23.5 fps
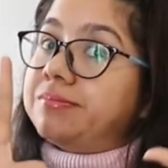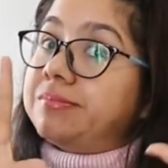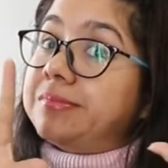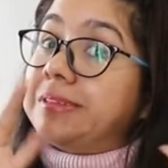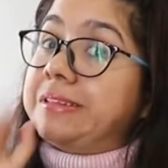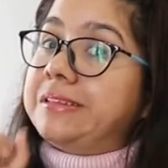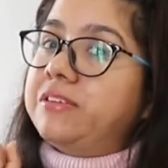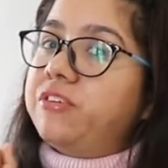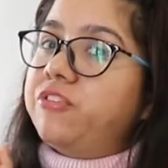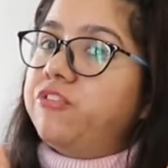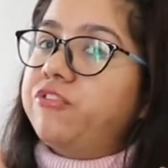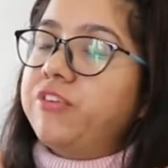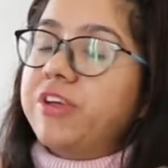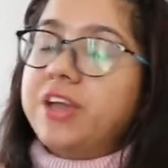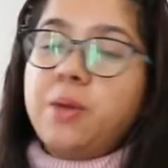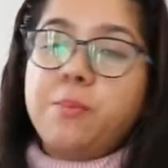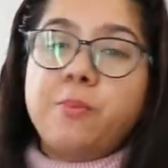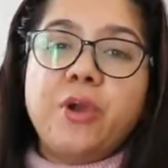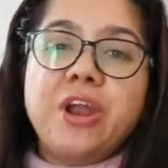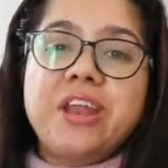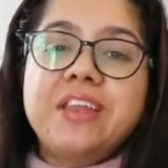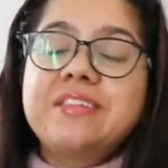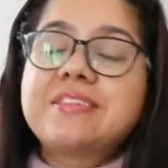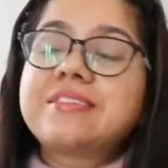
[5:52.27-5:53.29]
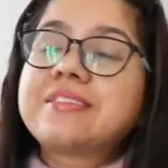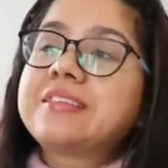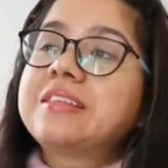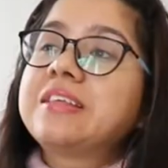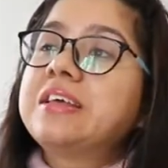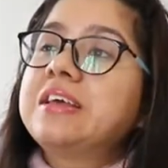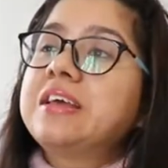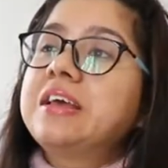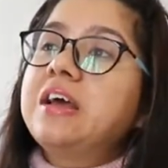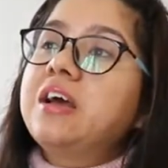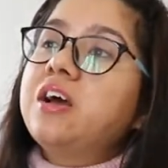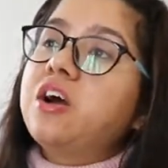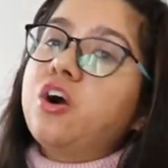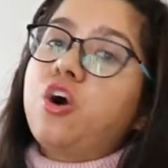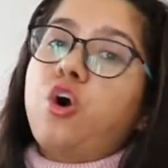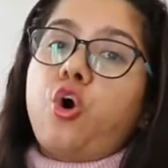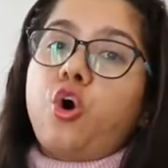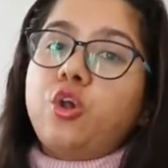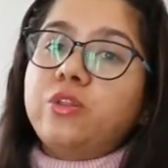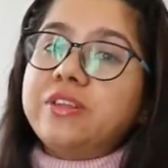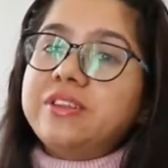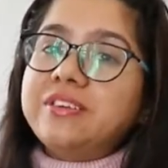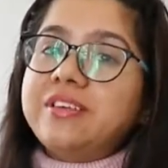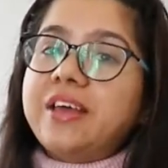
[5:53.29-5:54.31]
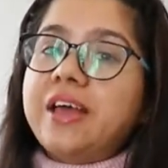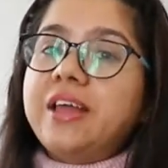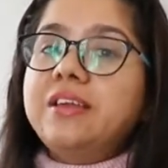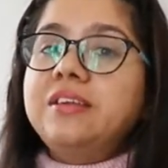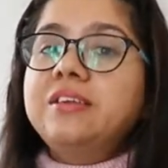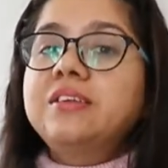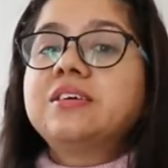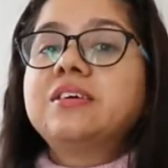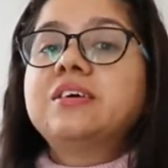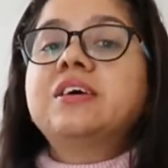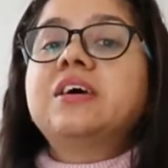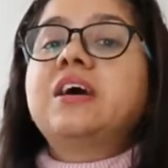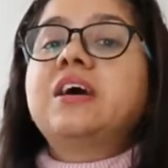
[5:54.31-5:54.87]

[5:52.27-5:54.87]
fingerprints, all the 10.